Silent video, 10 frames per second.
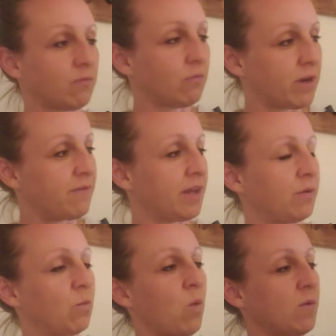rid of it
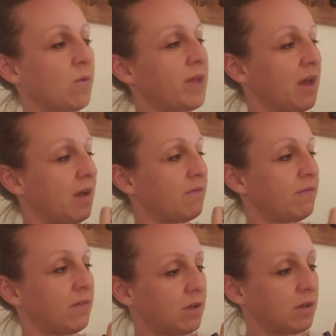when we
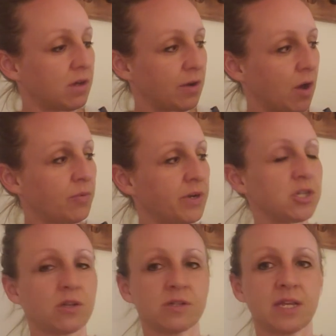have an operation
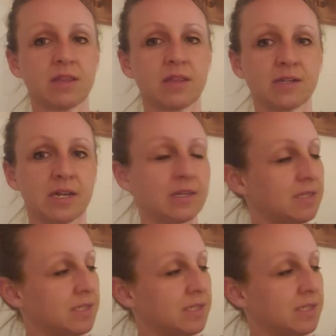that looks like this and it's